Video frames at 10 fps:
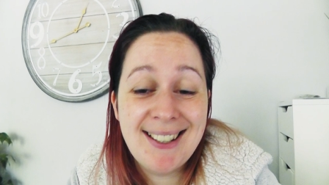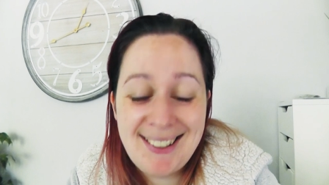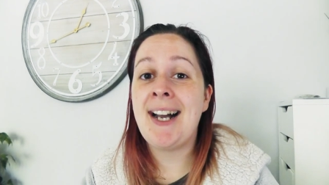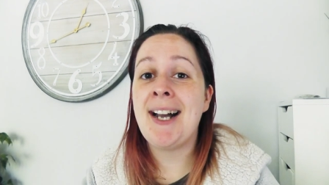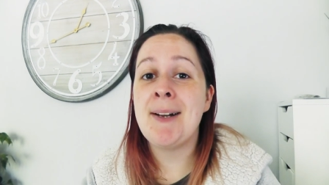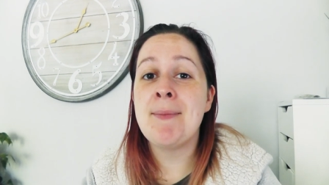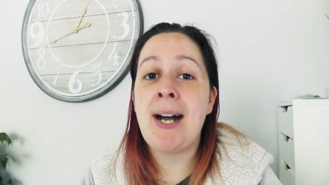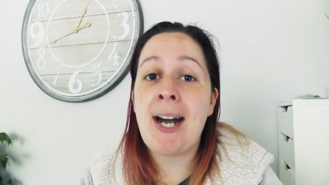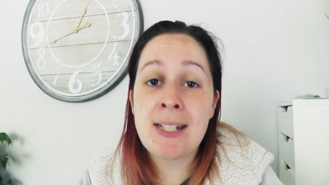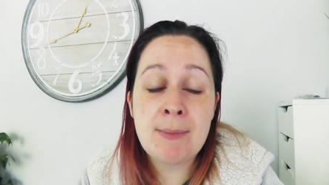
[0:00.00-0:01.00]
Adam
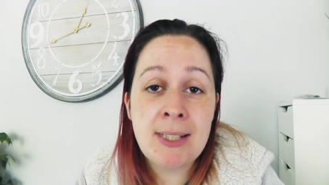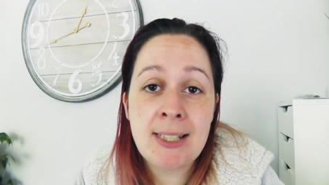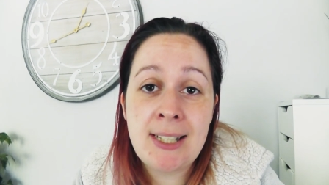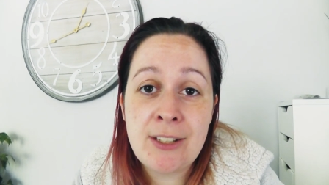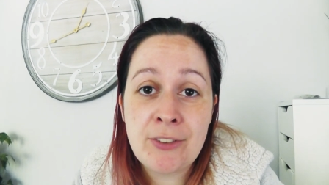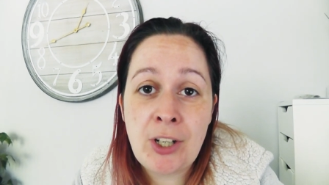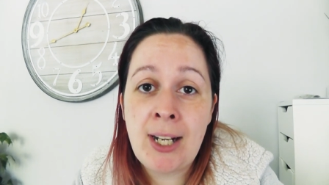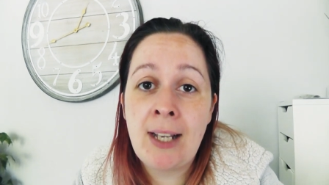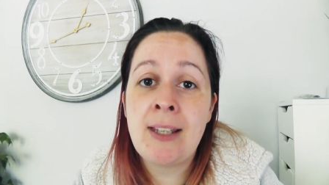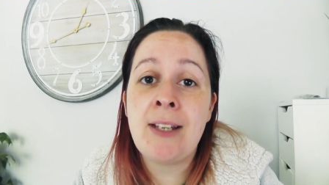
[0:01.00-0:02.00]
and the kids have gone out.